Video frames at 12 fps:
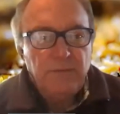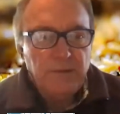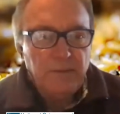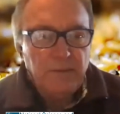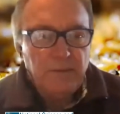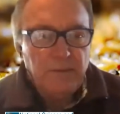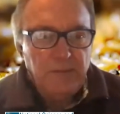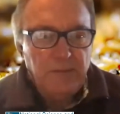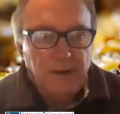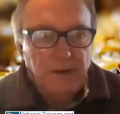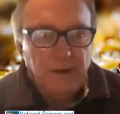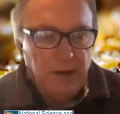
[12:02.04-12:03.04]
from
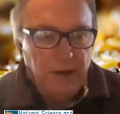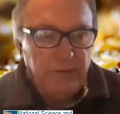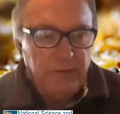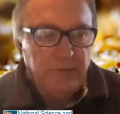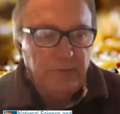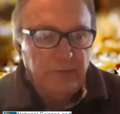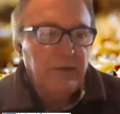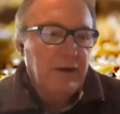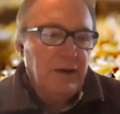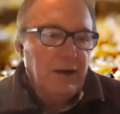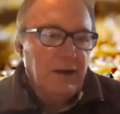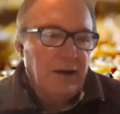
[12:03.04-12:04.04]
keeping bees
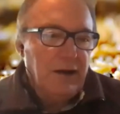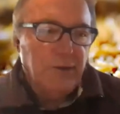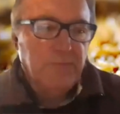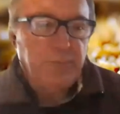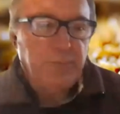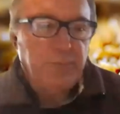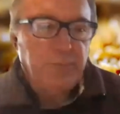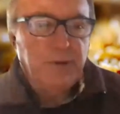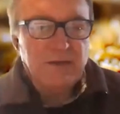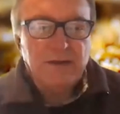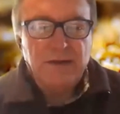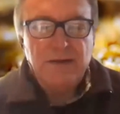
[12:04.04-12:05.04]
on
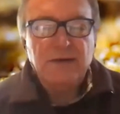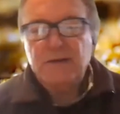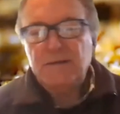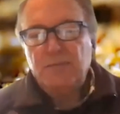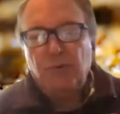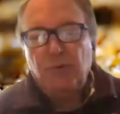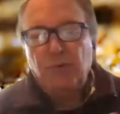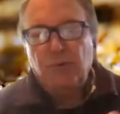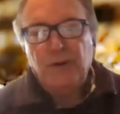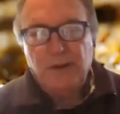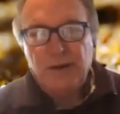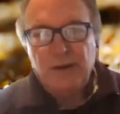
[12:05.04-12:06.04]
plots that are smaller
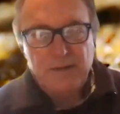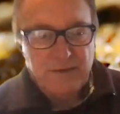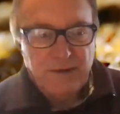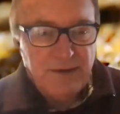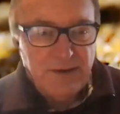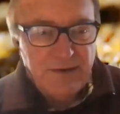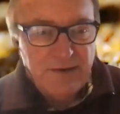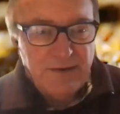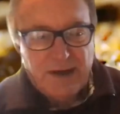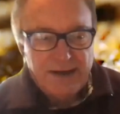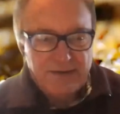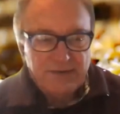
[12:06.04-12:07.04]
than a certain
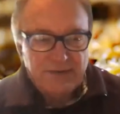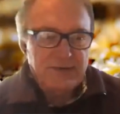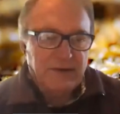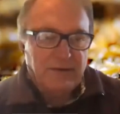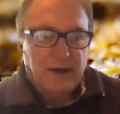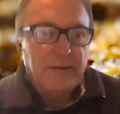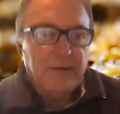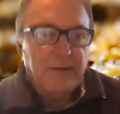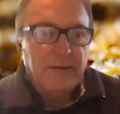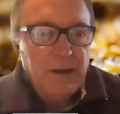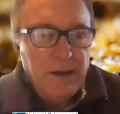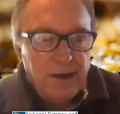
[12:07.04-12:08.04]
size and so on.
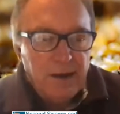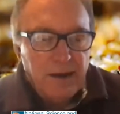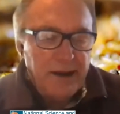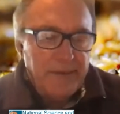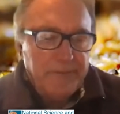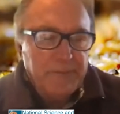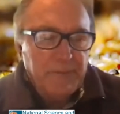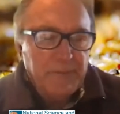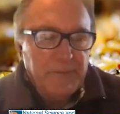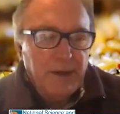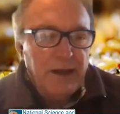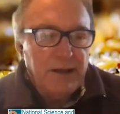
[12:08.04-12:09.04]

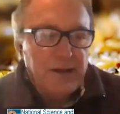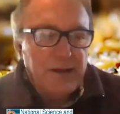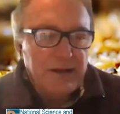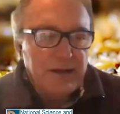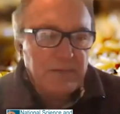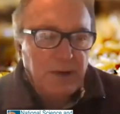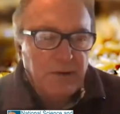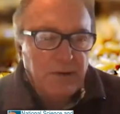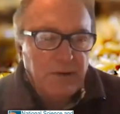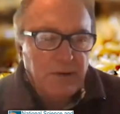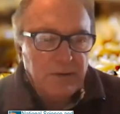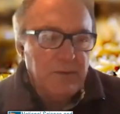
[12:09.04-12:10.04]
And that's
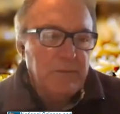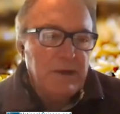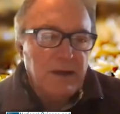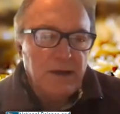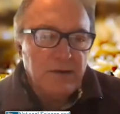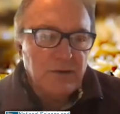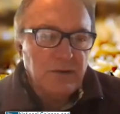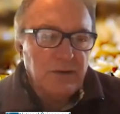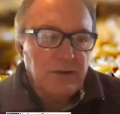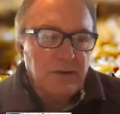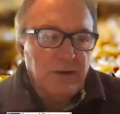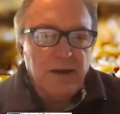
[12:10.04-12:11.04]
because of the potential
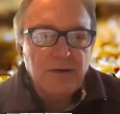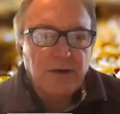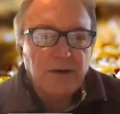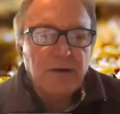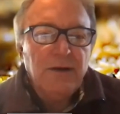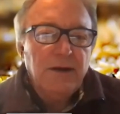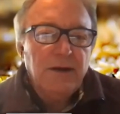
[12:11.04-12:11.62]
danger